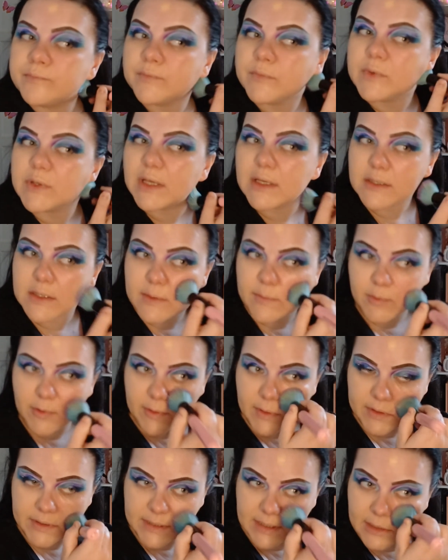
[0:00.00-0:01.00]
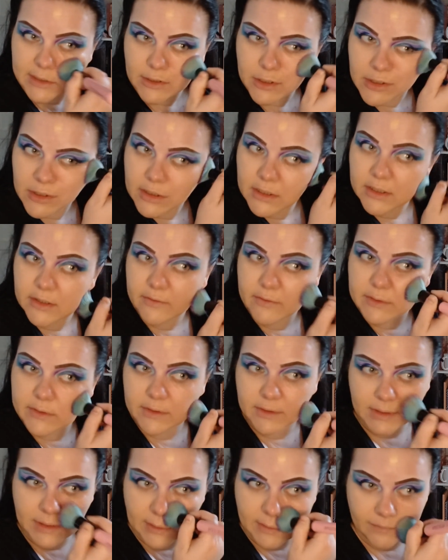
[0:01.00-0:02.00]
As I said earlier in
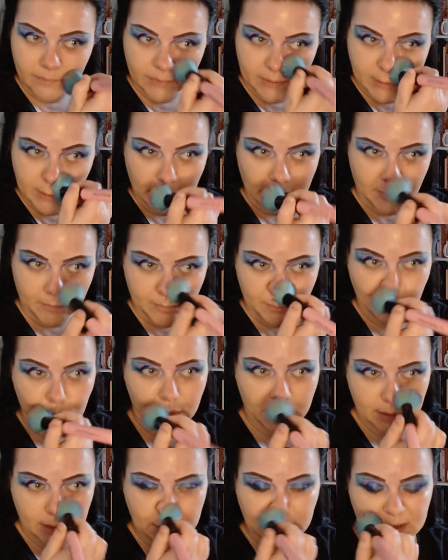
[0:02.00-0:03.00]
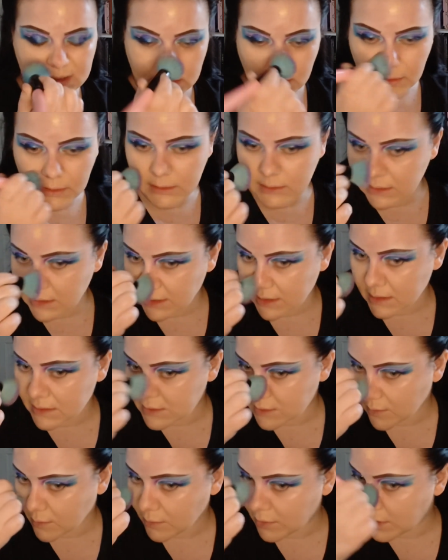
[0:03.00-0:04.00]
the video, my Easter holidays
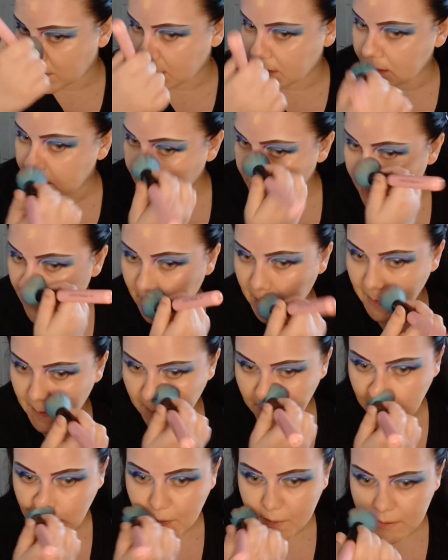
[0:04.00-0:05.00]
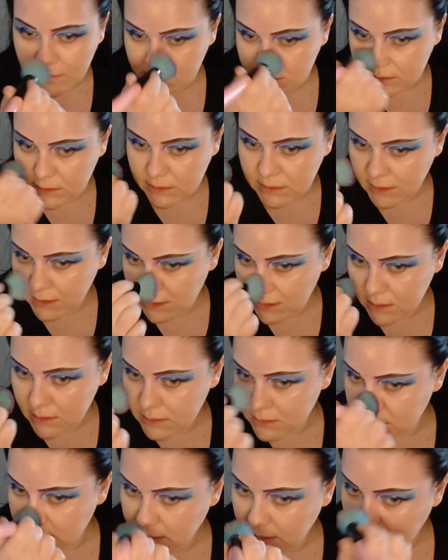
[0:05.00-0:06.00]
were
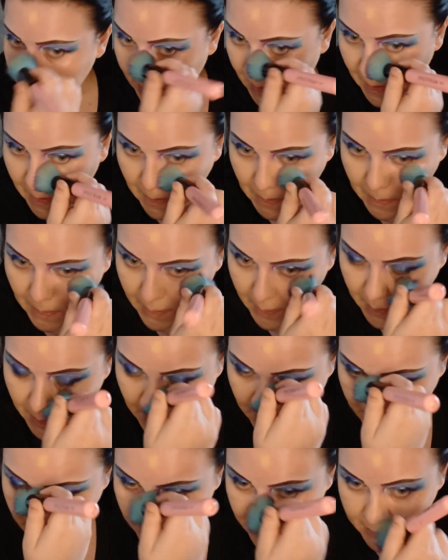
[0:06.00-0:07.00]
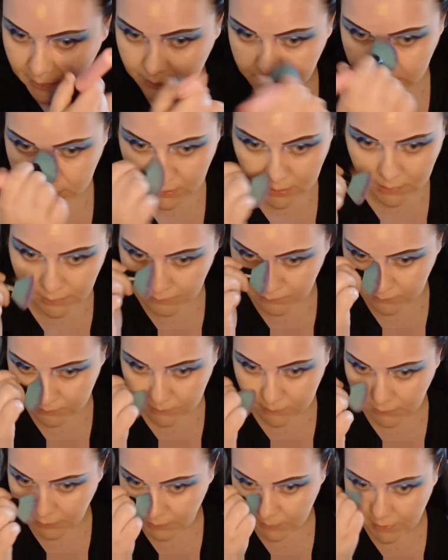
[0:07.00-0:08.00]
shit. I'm
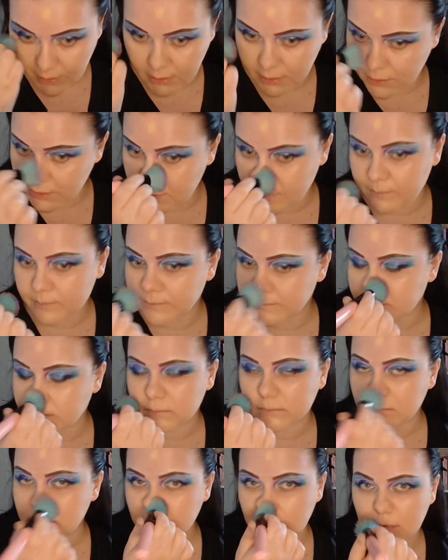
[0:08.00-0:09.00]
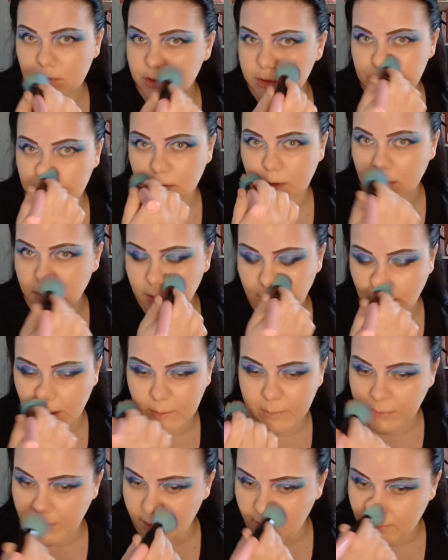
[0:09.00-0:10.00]
not gonna
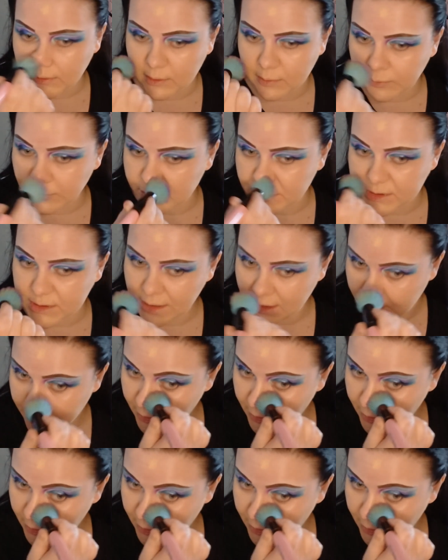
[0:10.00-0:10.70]
sugarcoat, beat around the bush here.